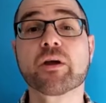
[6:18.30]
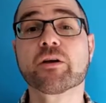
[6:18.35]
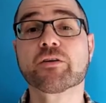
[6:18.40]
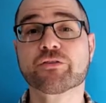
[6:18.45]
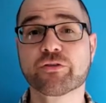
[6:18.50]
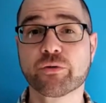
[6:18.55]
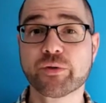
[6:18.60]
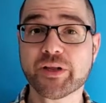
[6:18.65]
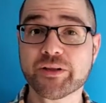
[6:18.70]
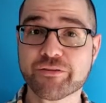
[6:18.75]

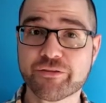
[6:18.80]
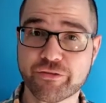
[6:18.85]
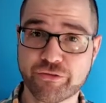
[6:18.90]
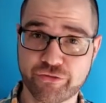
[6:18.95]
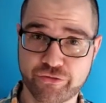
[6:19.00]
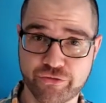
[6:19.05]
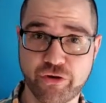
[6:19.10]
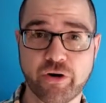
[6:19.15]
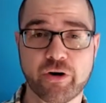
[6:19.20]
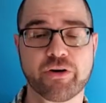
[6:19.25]
So let's
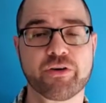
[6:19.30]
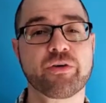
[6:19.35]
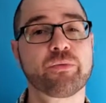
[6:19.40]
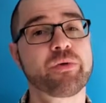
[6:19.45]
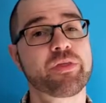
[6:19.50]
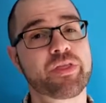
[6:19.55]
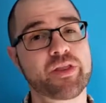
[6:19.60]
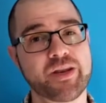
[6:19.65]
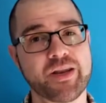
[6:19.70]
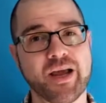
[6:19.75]
start
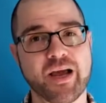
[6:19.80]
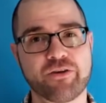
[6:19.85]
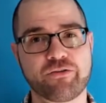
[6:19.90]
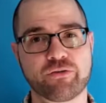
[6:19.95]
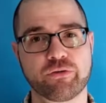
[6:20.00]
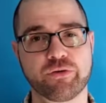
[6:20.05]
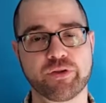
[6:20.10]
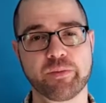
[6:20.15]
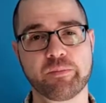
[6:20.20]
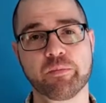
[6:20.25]
with the
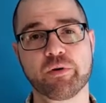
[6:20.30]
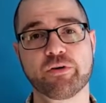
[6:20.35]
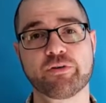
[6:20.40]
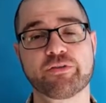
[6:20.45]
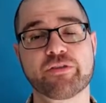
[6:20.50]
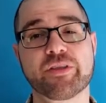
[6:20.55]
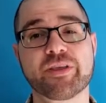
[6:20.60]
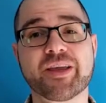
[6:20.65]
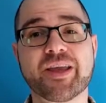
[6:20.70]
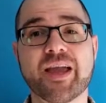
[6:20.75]
natural
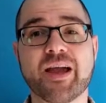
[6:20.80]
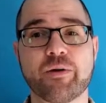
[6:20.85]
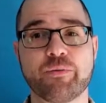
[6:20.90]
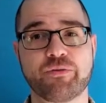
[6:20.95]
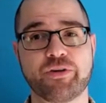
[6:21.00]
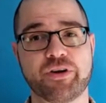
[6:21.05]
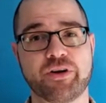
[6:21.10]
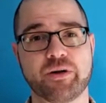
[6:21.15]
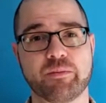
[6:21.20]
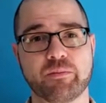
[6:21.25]
numbers, the
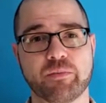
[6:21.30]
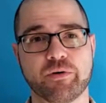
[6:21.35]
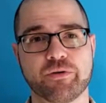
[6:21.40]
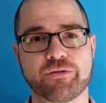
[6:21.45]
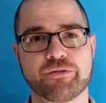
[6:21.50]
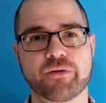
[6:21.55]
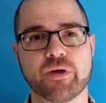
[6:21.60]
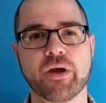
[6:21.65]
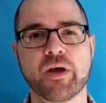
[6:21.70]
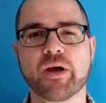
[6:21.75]
counting
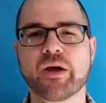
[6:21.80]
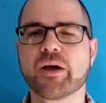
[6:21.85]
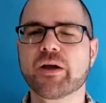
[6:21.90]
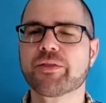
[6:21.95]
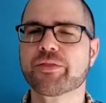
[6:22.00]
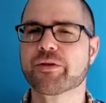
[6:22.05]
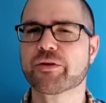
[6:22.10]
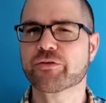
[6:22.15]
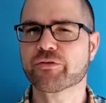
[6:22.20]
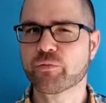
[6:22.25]
numbers.
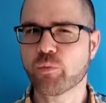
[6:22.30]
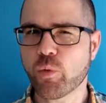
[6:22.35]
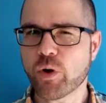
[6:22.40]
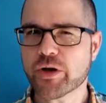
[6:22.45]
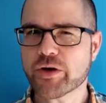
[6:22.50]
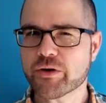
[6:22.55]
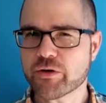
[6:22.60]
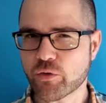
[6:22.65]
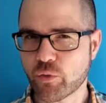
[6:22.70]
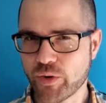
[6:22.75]
There's
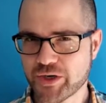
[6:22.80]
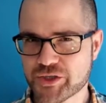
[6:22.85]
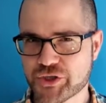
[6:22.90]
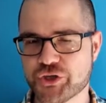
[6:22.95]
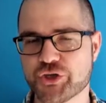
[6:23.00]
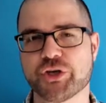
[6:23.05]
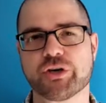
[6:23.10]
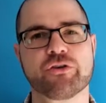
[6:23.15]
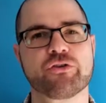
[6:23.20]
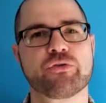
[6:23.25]
one
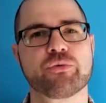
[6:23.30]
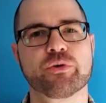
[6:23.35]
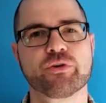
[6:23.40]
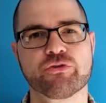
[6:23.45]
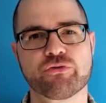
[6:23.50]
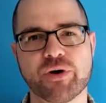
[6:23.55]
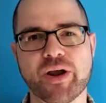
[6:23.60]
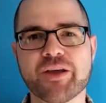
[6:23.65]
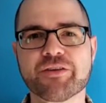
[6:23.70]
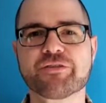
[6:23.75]
question to
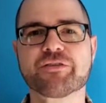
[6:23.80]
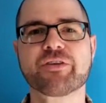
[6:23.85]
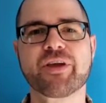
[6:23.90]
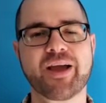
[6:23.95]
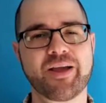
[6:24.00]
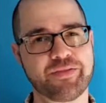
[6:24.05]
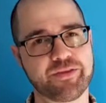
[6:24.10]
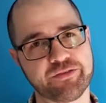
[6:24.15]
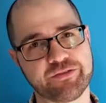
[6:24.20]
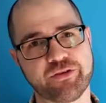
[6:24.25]

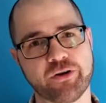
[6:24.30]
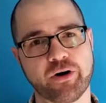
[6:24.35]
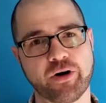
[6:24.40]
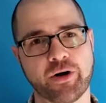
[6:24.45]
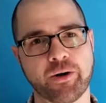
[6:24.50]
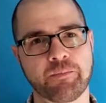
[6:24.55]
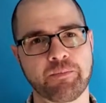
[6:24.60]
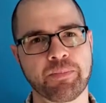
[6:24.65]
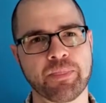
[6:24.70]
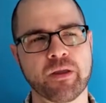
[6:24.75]
address at the
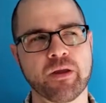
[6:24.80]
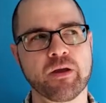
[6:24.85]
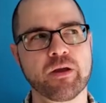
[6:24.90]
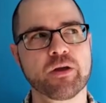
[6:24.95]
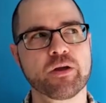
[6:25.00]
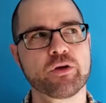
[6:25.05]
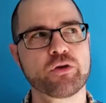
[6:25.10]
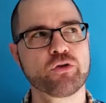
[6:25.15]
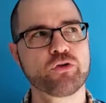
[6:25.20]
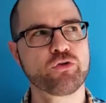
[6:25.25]
start.
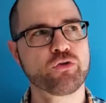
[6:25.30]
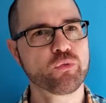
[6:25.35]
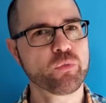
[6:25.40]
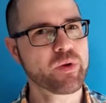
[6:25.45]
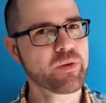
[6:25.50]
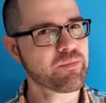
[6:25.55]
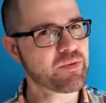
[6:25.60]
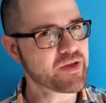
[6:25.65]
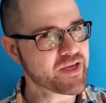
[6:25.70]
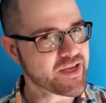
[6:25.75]
Do
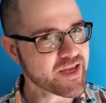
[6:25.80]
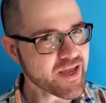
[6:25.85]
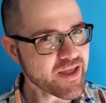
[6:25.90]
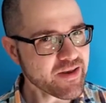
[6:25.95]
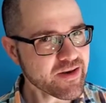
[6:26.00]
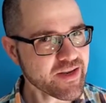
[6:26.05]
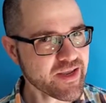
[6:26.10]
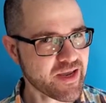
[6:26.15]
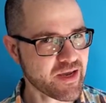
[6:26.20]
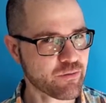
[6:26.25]
we
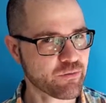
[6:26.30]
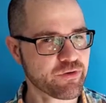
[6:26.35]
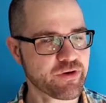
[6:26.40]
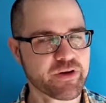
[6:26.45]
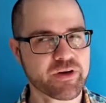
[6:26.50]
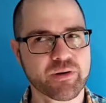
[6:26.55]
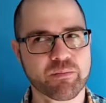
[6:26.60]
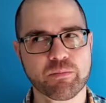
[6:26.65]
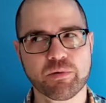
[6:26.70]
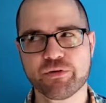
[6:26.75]
begin
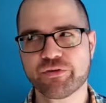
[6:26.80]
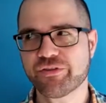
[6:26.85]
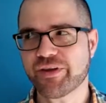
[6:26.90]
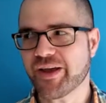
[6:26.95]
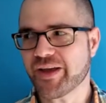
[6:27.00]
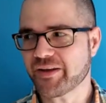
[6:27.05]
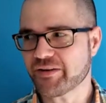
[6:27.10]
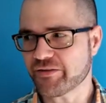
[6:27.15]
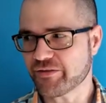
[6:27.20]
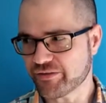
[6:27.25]
counting numbers
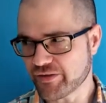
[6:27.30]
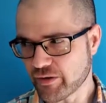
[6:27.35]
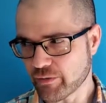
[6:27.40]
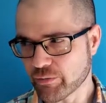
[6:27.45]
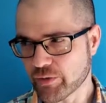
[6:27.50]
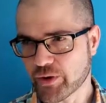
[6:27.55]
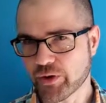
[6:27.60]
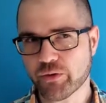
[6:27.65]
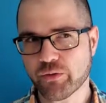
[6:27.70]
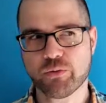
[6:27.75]
at
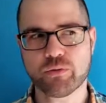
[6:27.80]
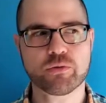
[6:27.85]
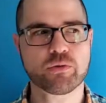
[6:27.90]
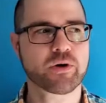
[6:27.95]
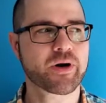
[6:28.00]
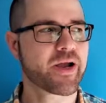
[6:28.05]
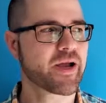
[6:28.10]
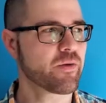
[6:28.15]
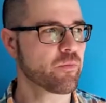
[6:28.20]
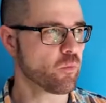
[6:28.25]
0
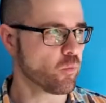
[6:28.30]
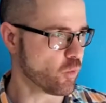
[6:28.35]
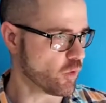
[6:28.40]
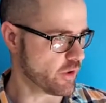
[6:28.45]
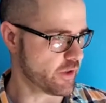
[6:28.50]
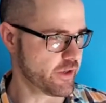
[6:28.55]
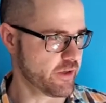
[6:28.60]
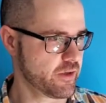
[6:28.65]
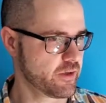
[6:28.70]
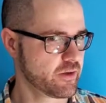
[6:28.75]
or at
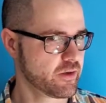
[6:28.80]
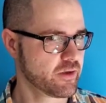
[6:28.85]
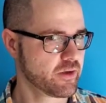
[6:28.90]
1?